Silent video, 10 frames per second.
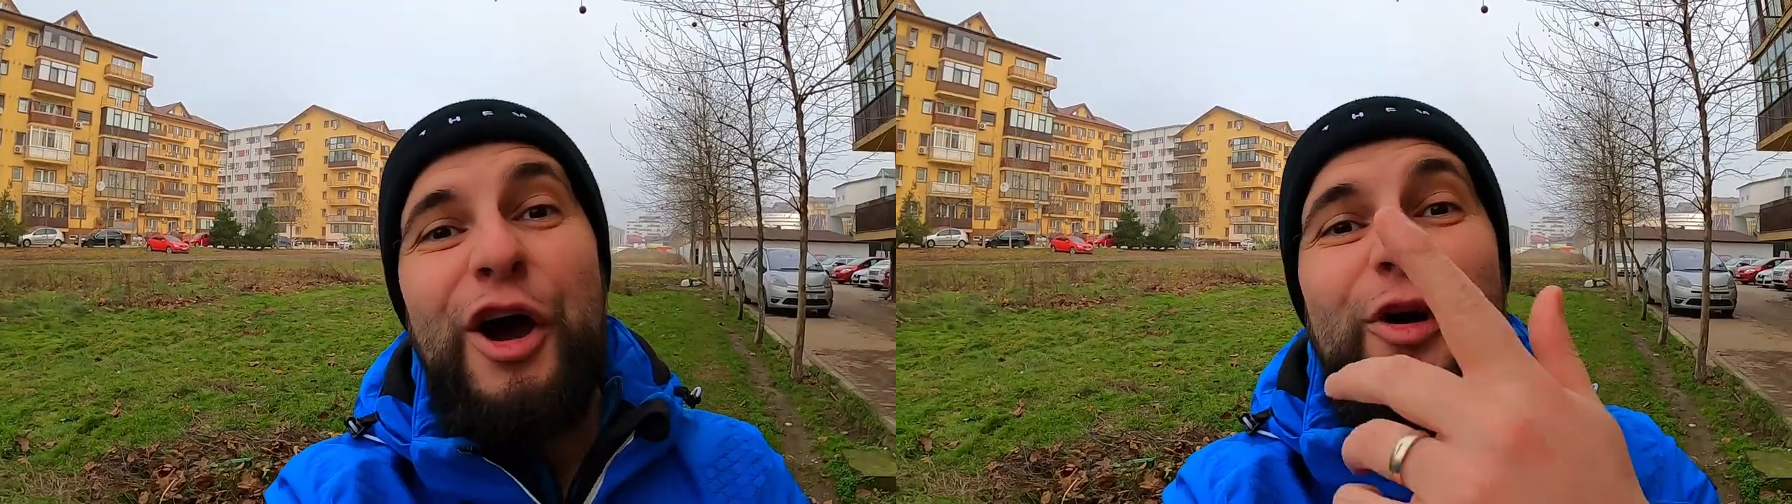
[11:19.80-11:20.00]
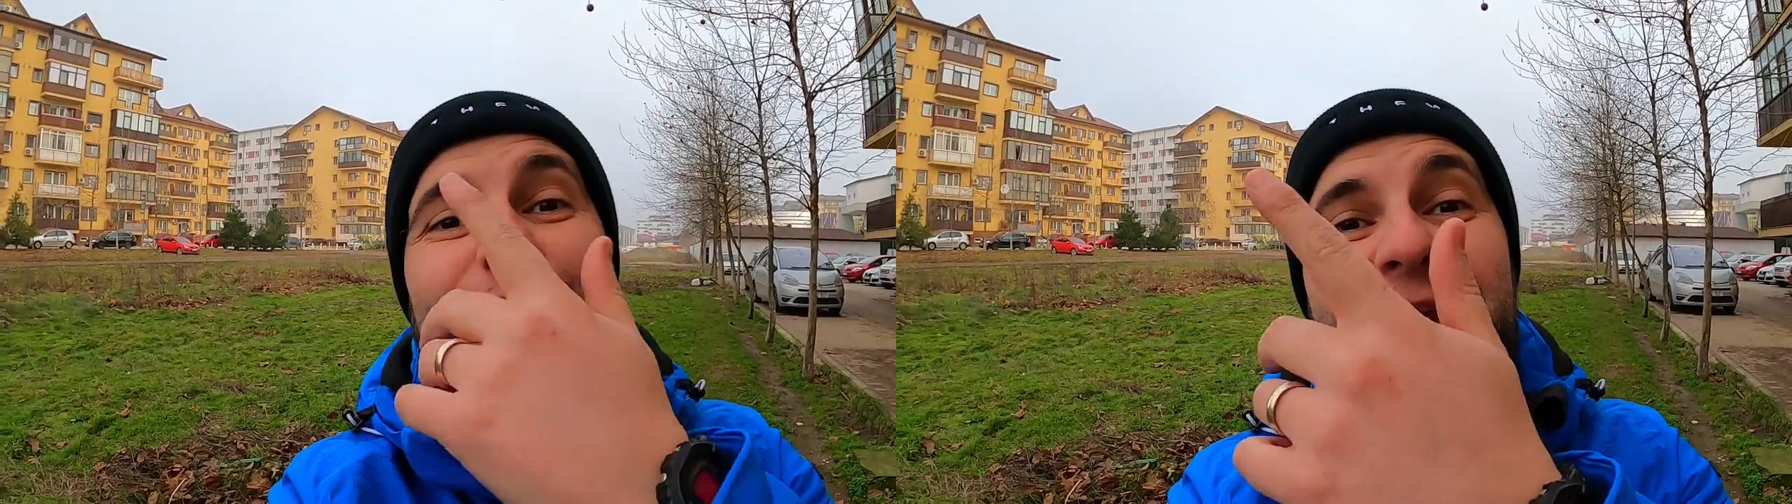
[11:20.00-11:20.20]

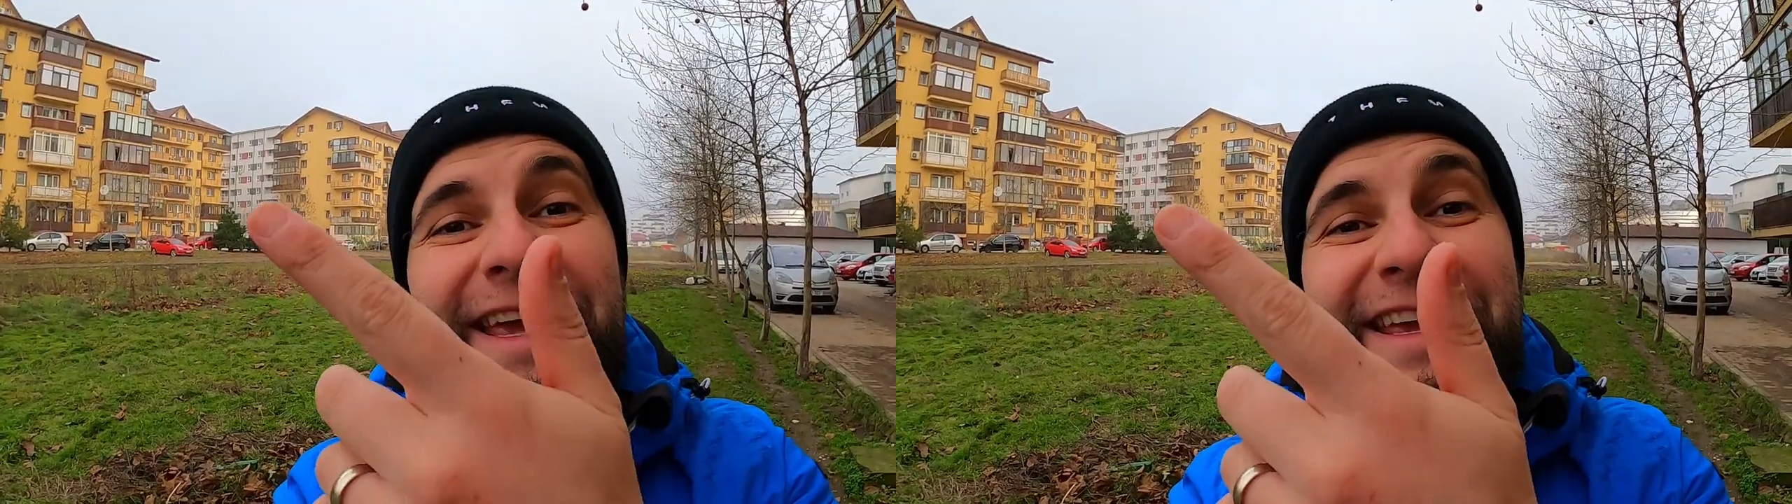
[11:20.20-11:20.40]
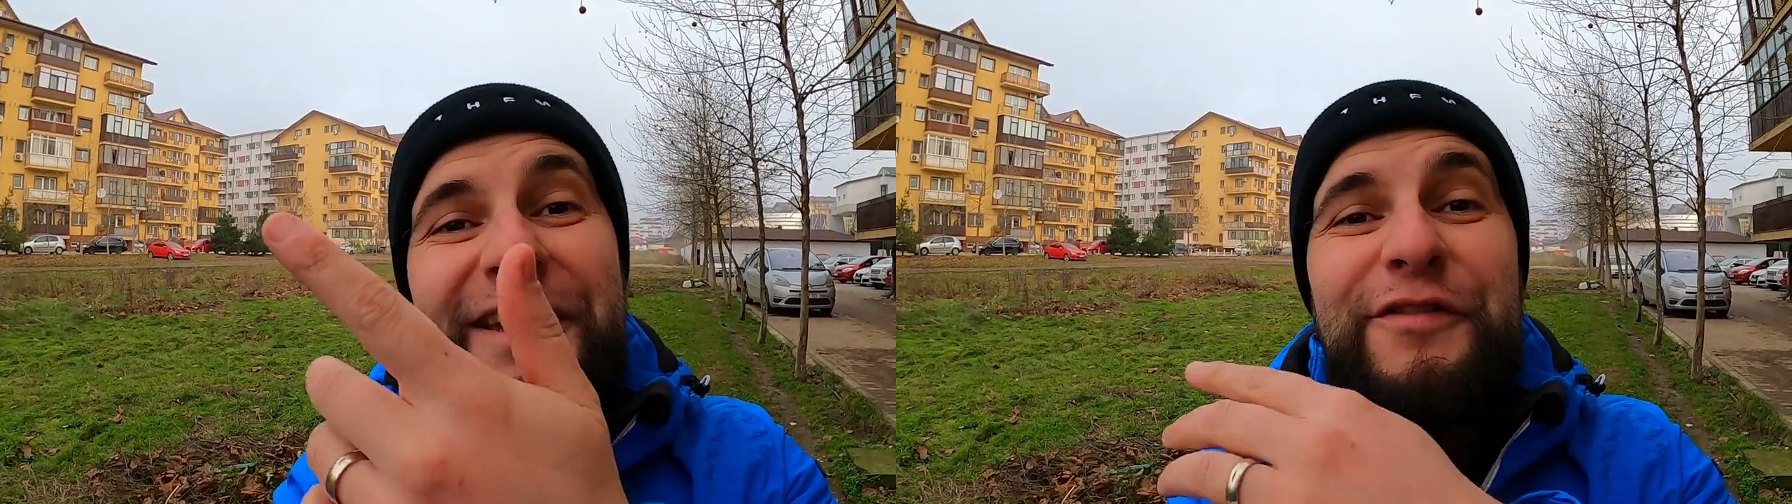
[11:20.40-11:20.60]

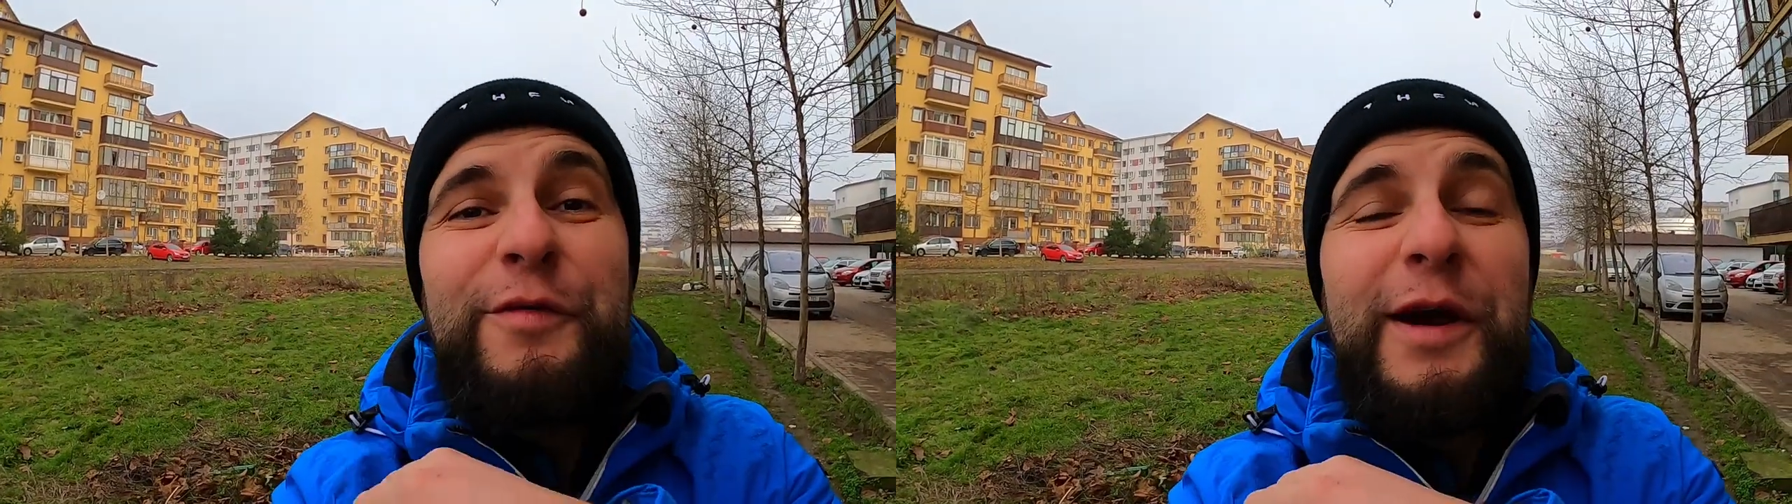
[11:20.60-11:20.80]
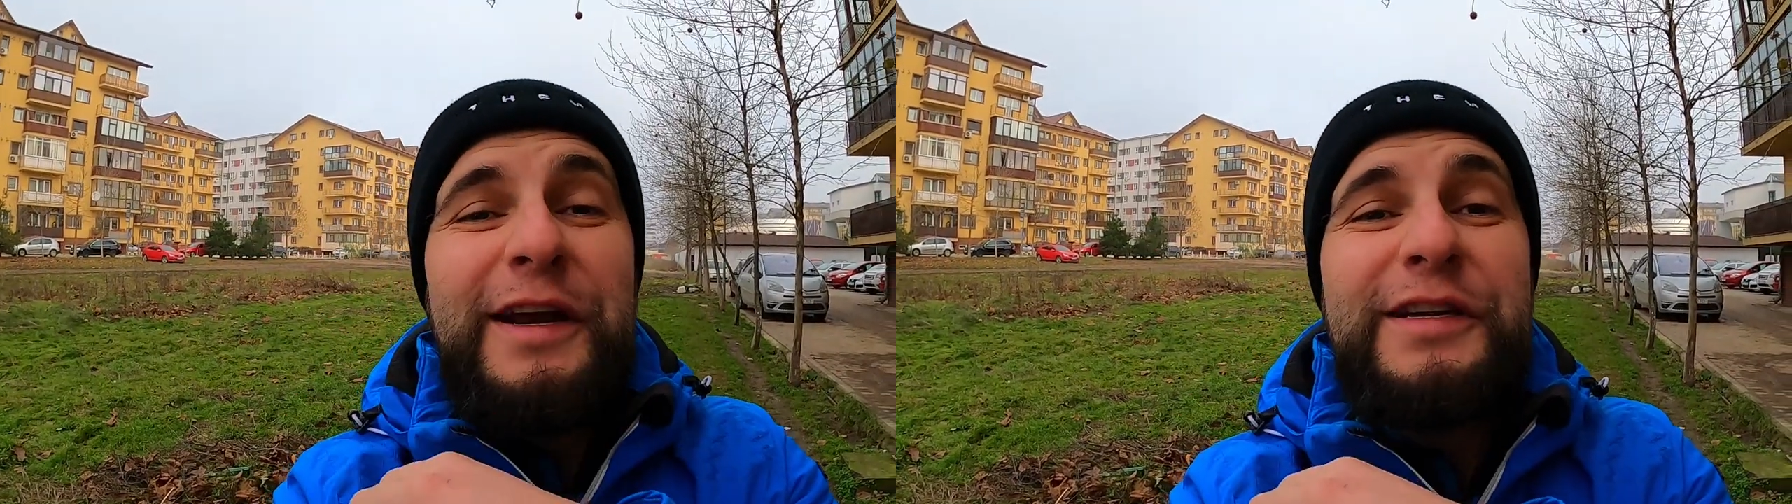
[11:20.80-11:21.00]
okay
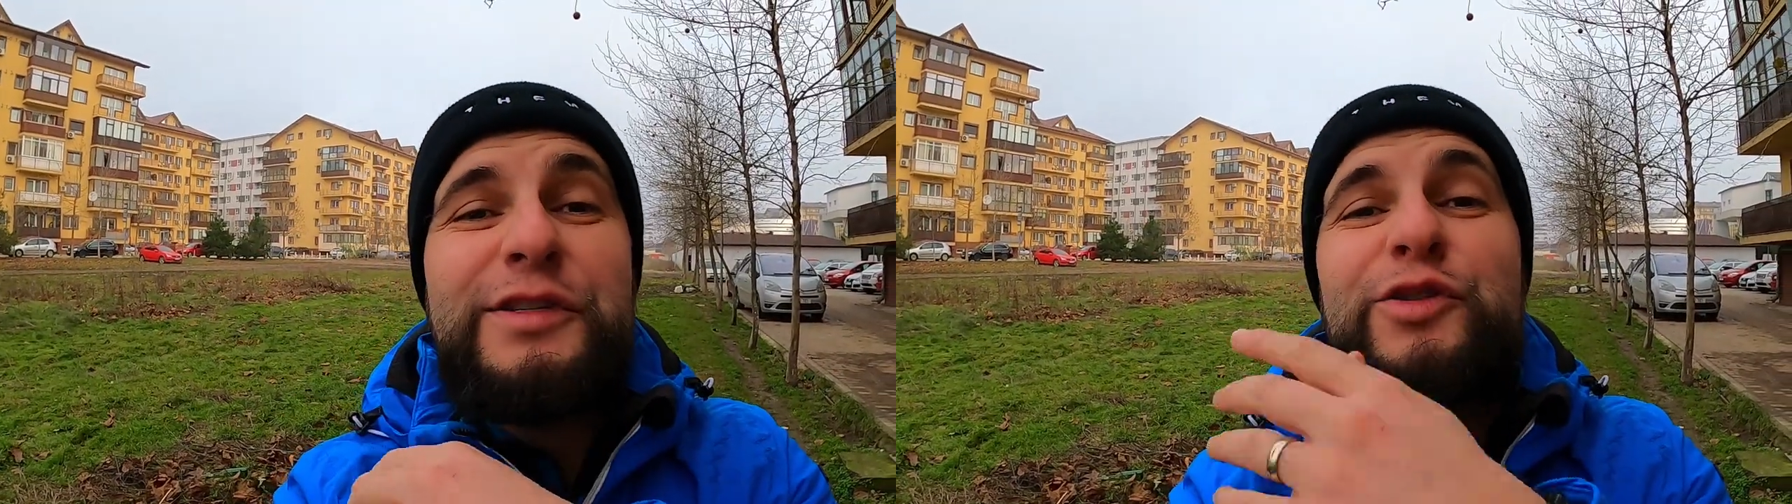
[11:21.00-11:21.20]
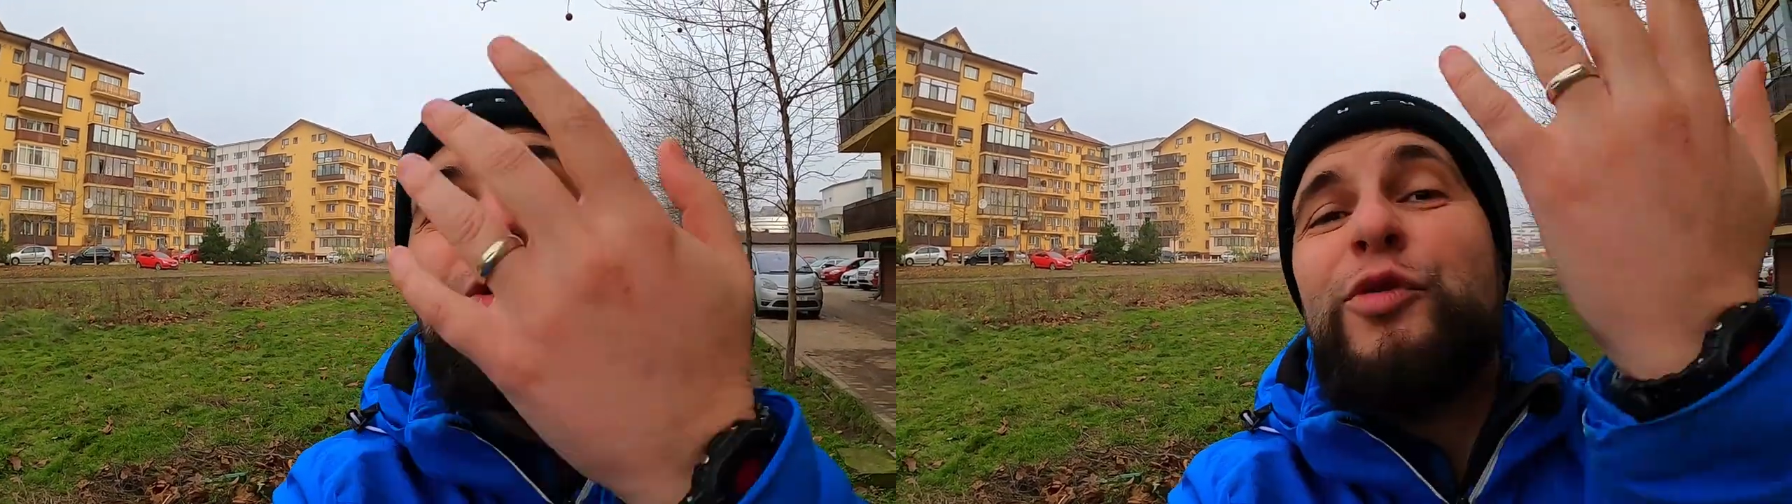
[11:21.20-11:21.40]

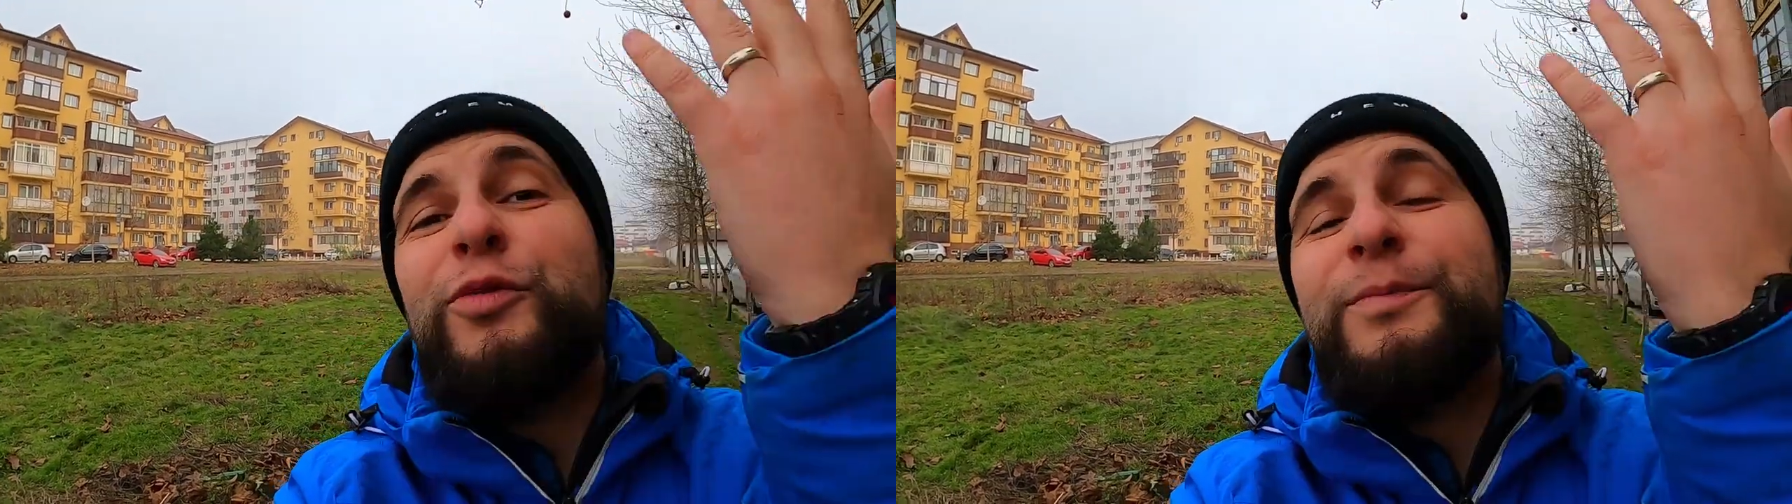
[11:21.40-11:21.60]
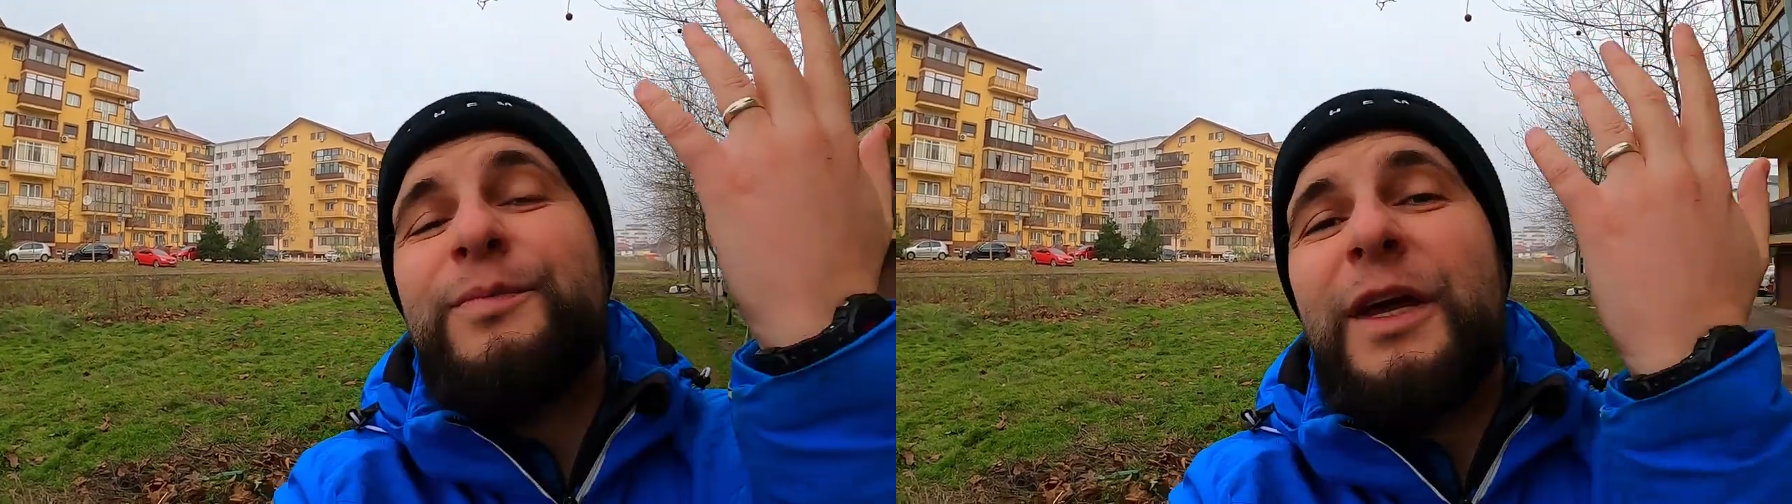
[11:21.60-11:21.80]
everyone so